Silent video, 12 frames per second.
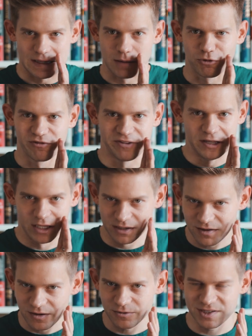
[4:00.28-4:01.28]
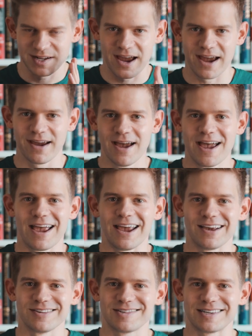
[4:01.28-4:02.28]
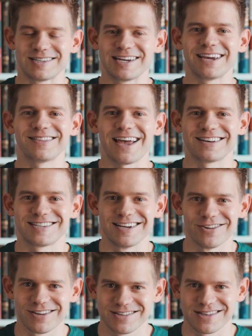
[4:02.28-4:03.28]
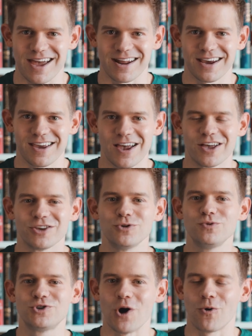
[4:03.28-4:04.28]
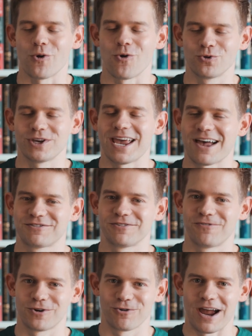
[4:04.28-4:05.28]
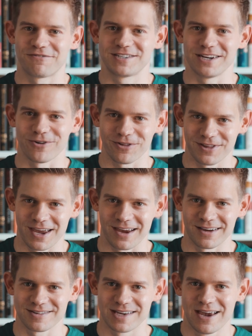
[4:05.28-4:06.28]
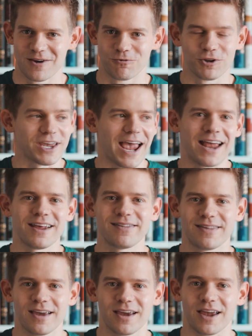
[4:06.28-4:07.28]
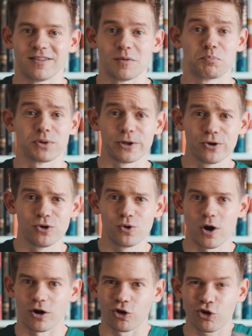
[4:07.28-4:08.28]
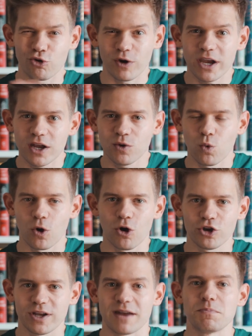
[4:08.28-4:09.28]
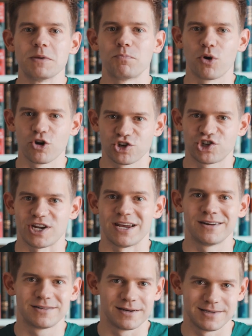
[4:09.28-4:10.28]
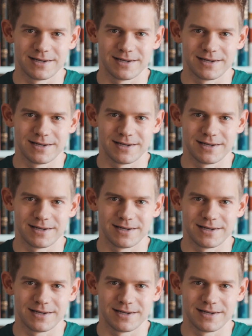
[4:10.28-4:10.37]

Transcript: that I'm revealing to you today is to get that teal aesthetic, you don't only have to photograph teal things. Really anything in the blue or green world can be pushed into